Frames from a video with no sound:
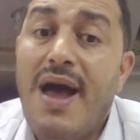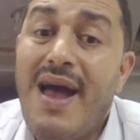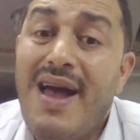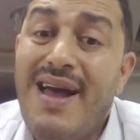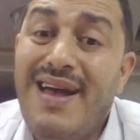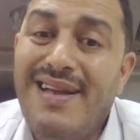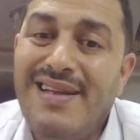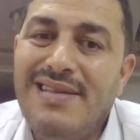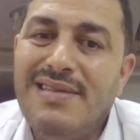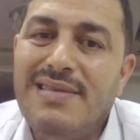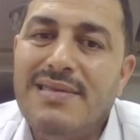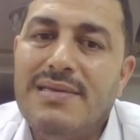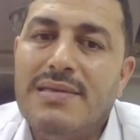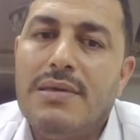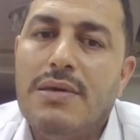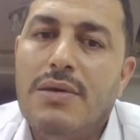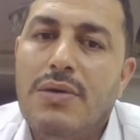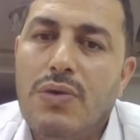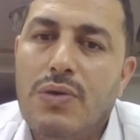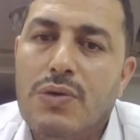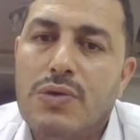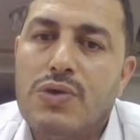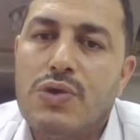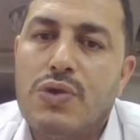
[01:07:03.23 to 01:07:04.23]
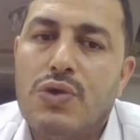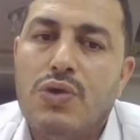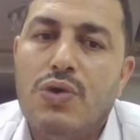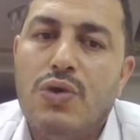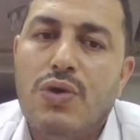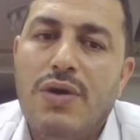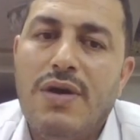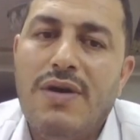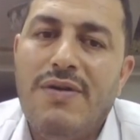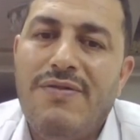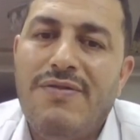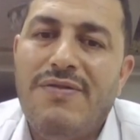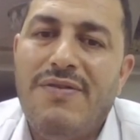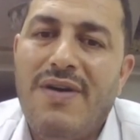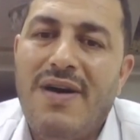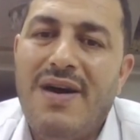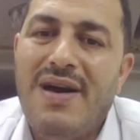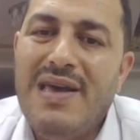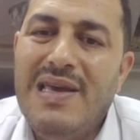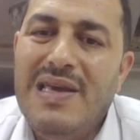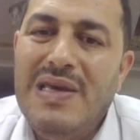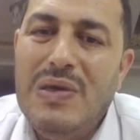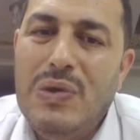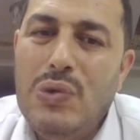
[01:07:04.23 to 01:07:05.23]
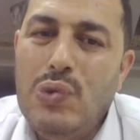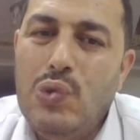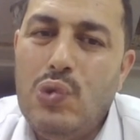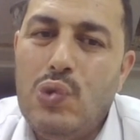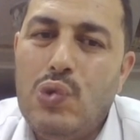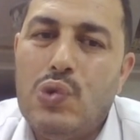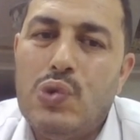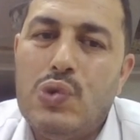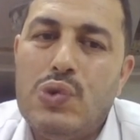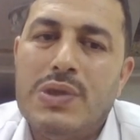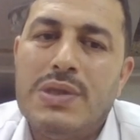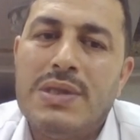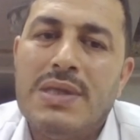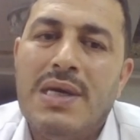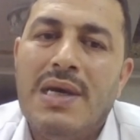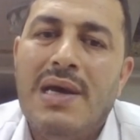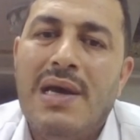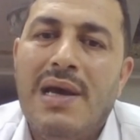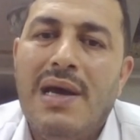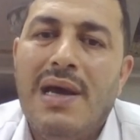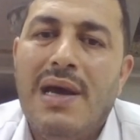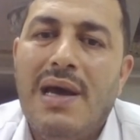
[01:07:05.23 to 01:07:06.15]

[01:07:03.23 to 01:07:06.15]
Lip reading: and also if I use